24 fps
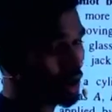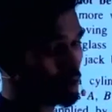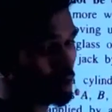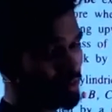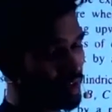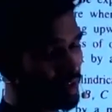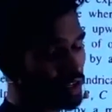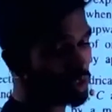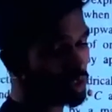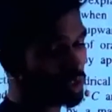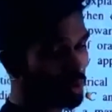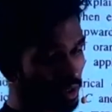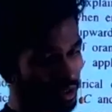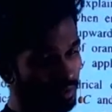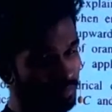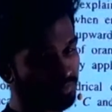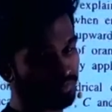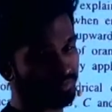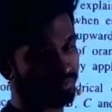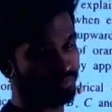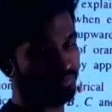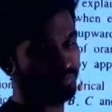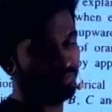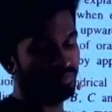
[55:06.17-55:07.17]
sugar.
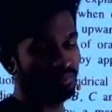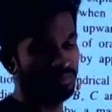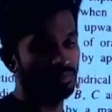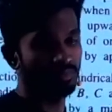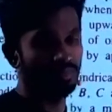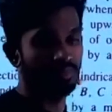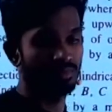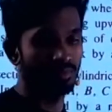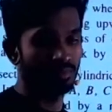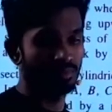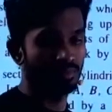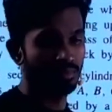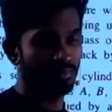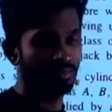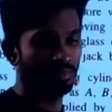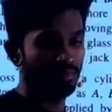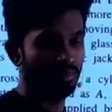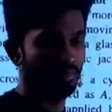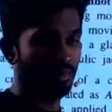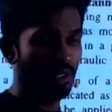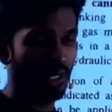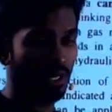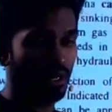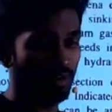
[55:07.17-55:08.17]

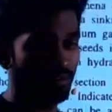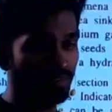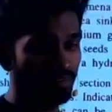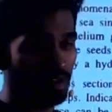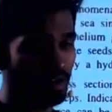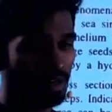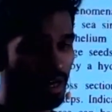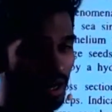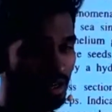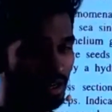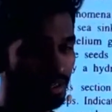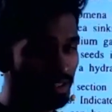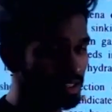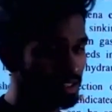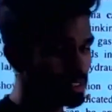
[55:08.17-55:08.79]
Have you all done this?